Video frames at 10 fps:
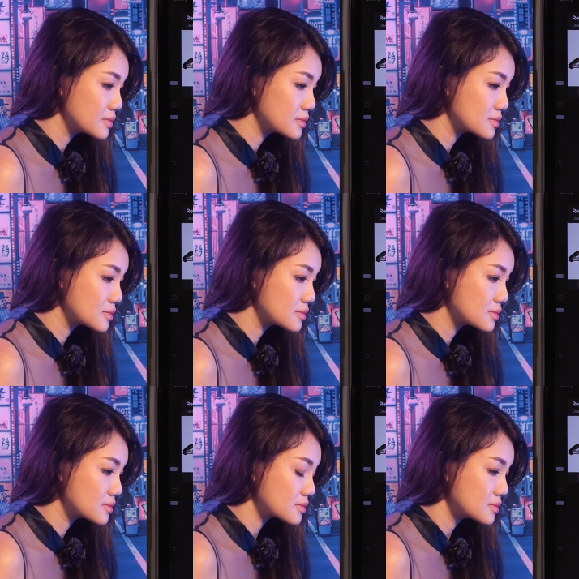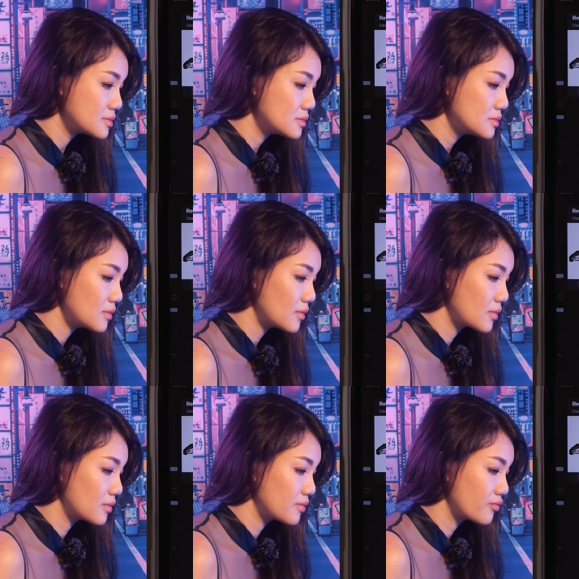
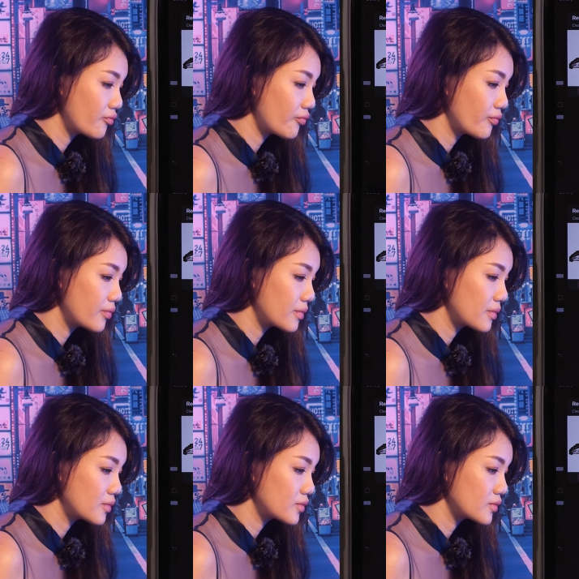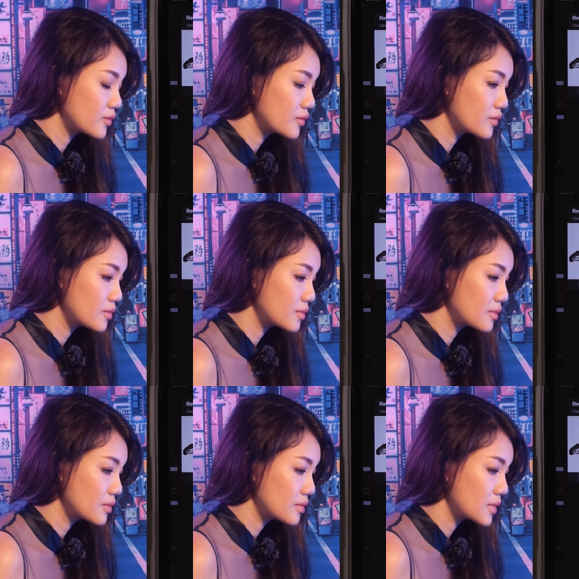
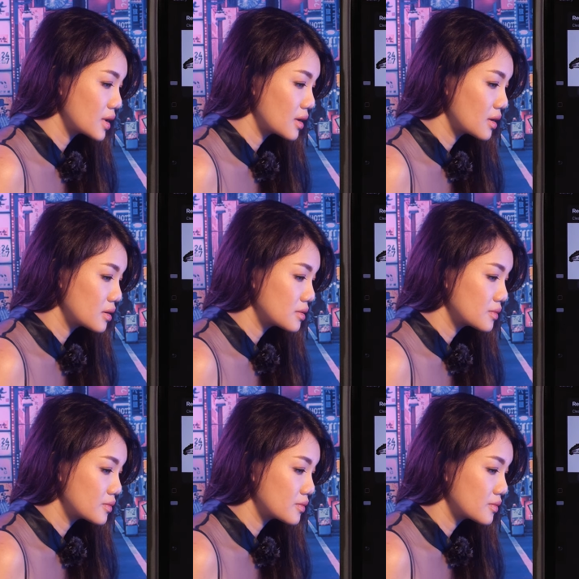Nothing is said.